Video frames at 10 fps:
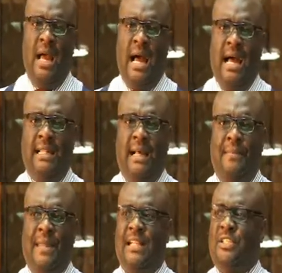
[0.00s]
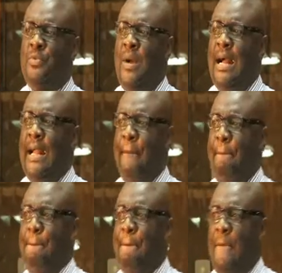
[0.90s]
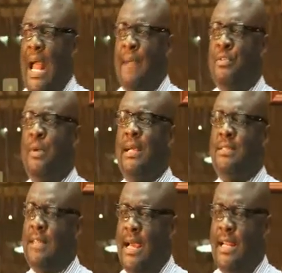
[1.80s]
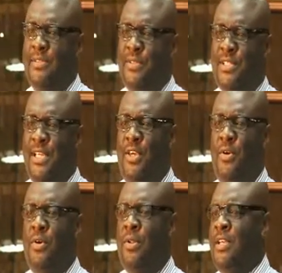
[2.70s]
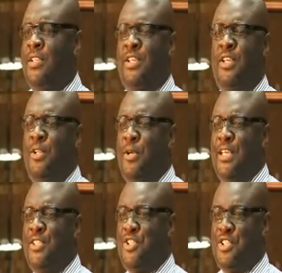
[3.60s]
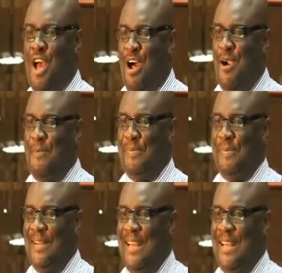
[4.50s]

And that's why I'm so excited to see you. Nathan, you're looking sharp.